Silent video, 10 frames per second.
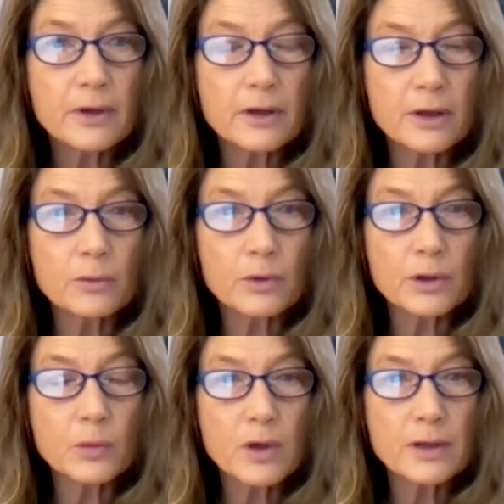it
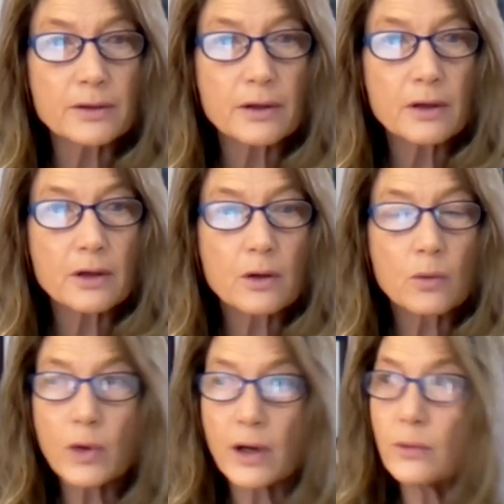really was.
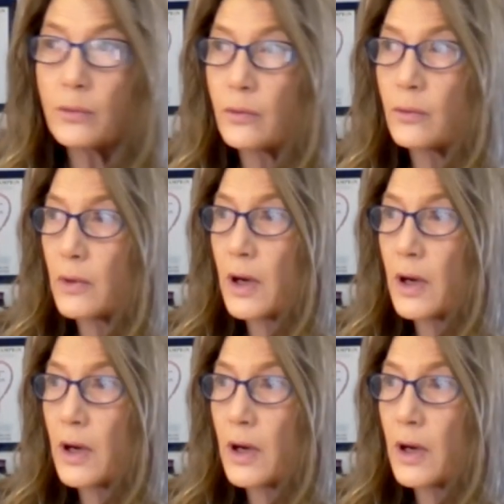Well,